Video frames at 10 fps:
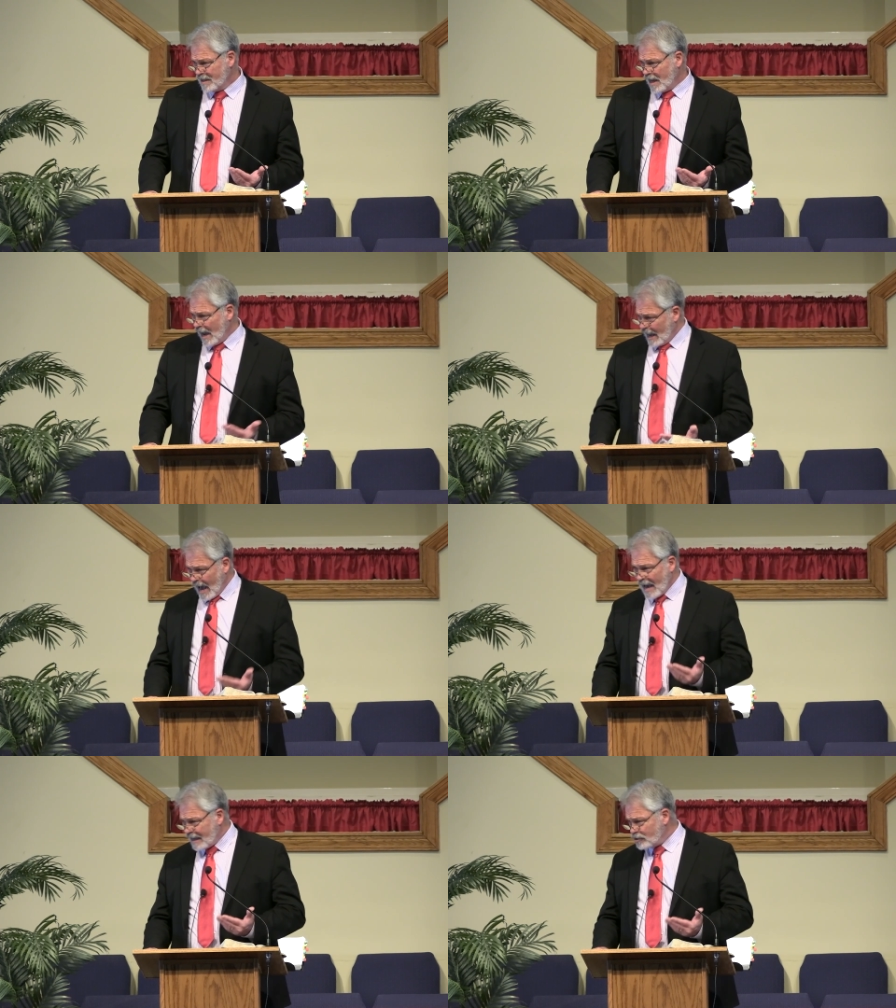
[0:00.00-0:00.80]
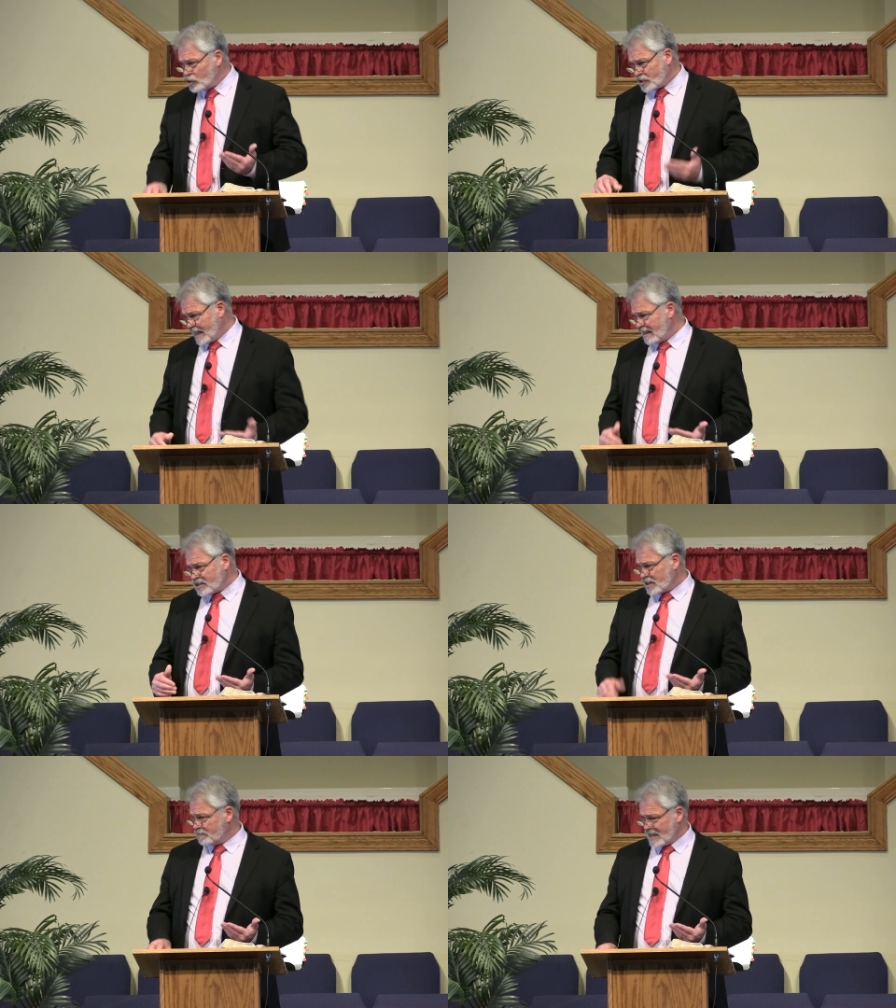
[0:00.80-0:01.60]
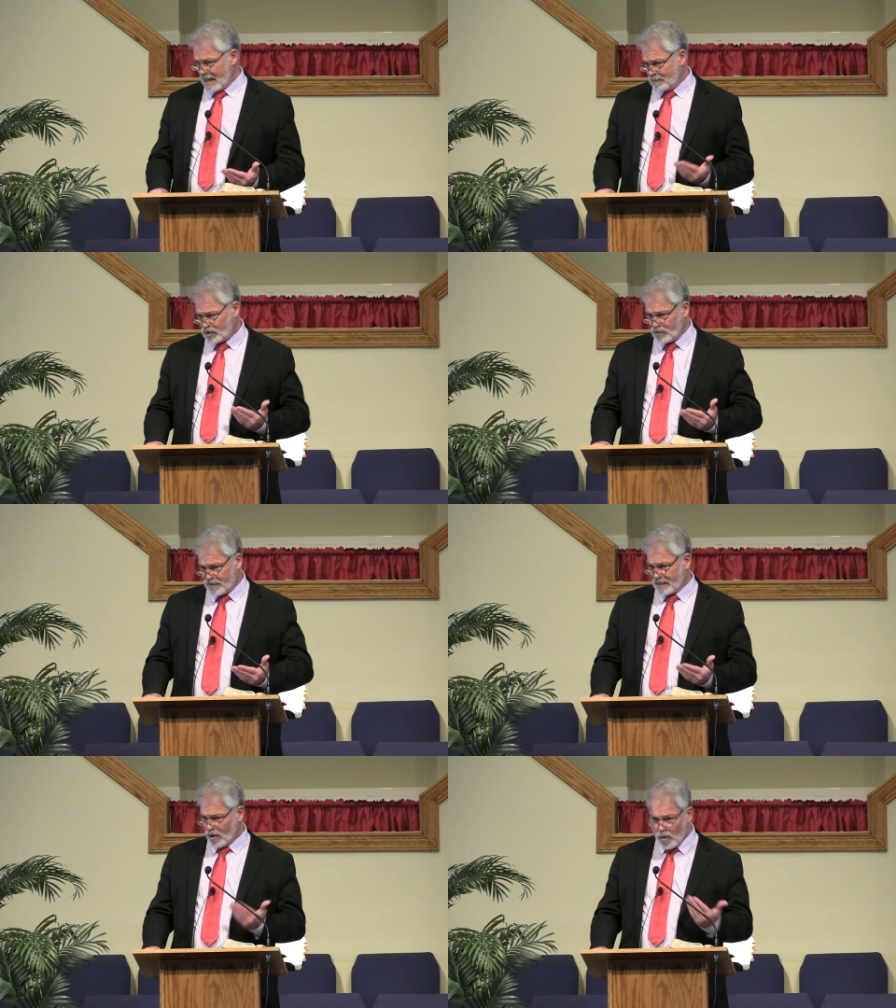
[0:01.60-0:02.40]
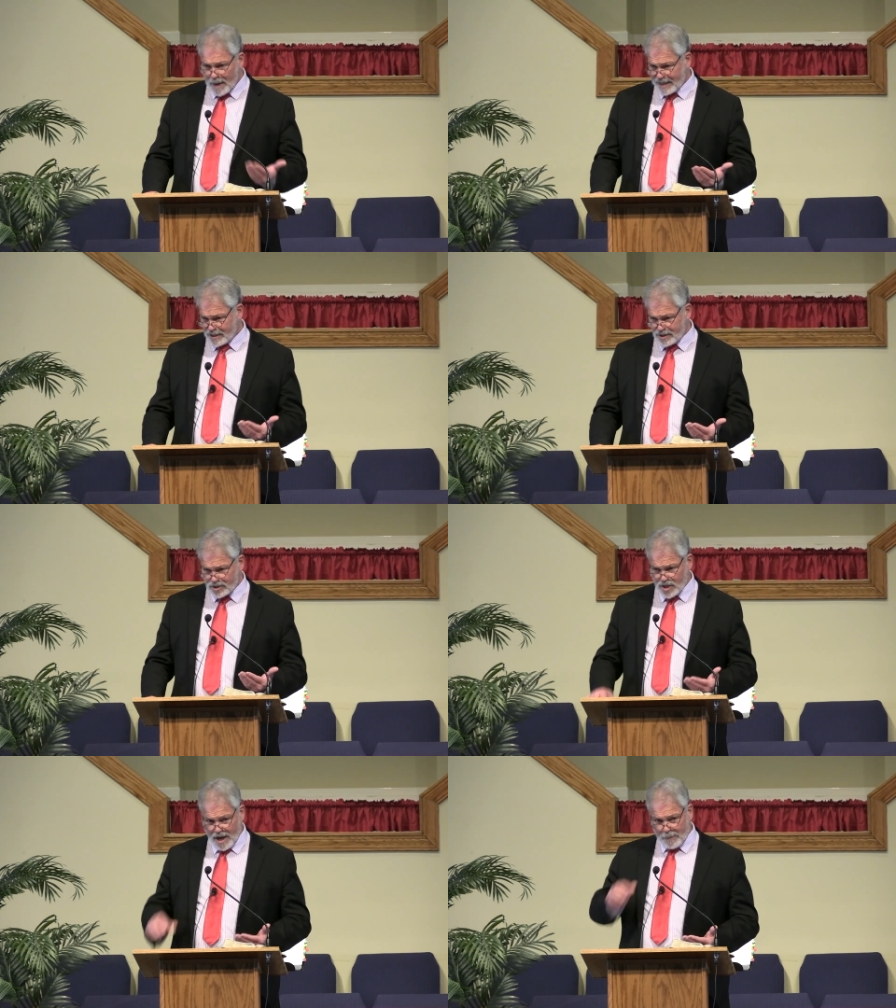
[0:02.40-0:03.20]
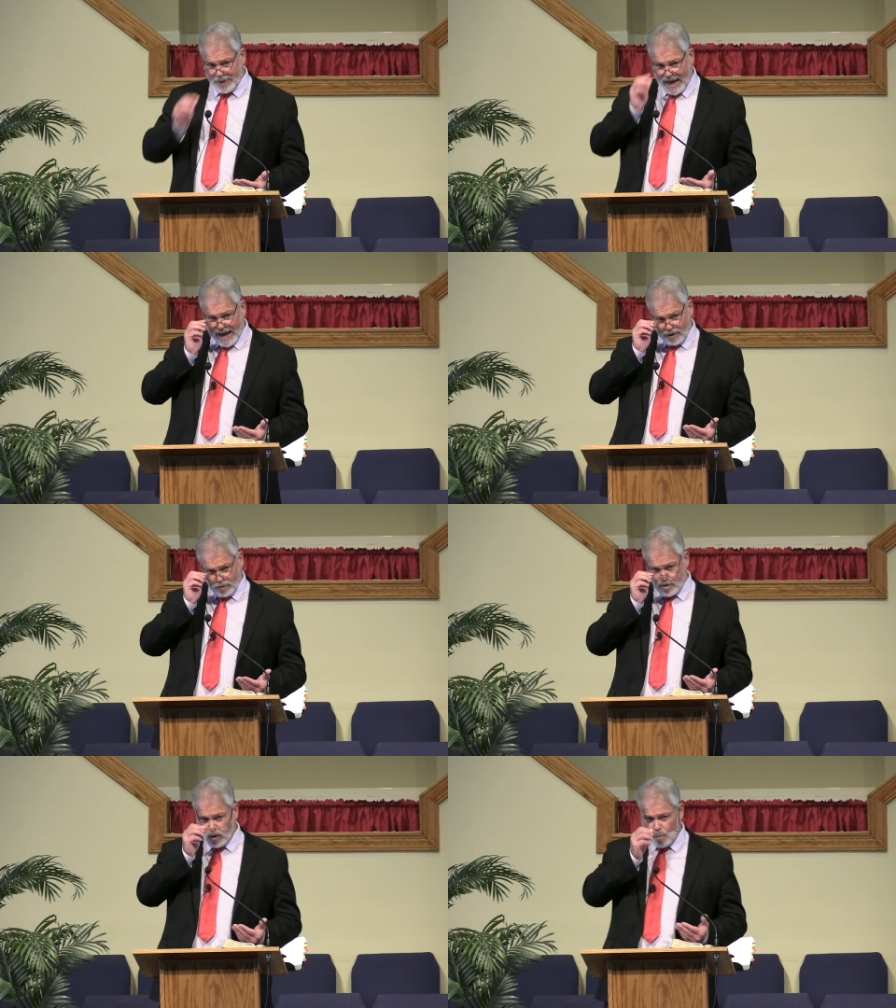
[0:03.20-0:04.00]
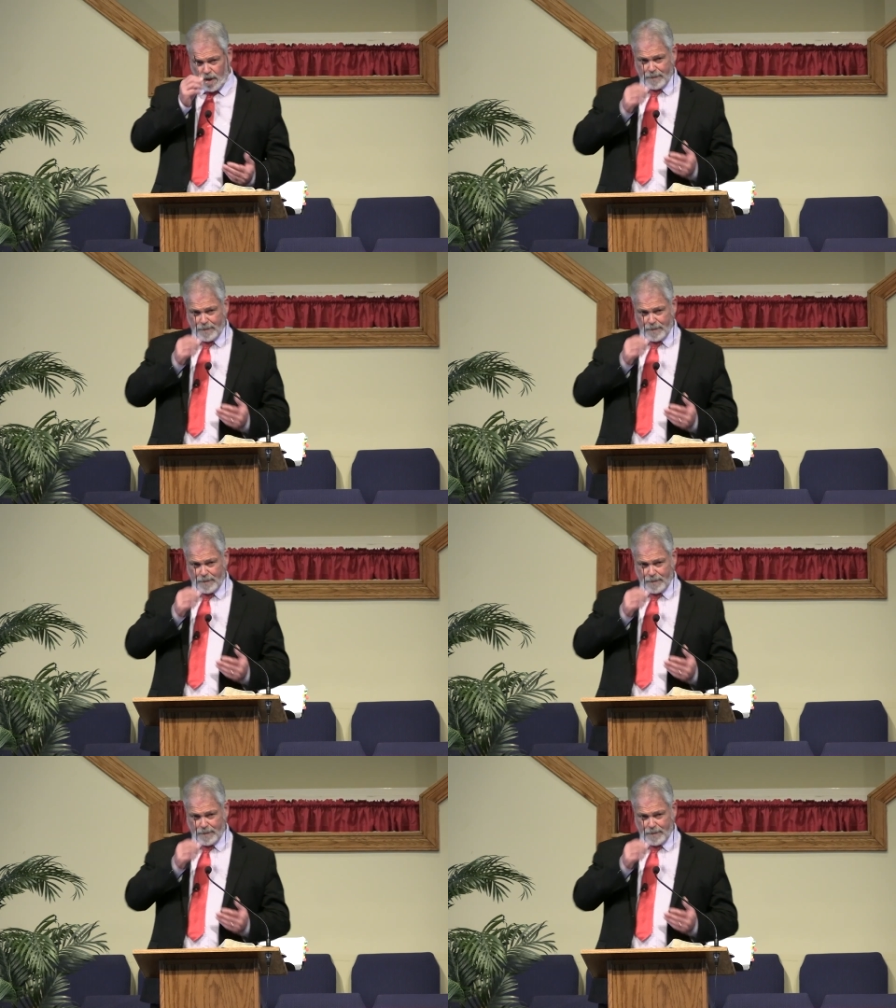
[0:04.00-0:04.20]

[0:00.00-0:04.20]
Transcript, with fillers: I, I understand sometimes you think, oh my goodness, but I don't know.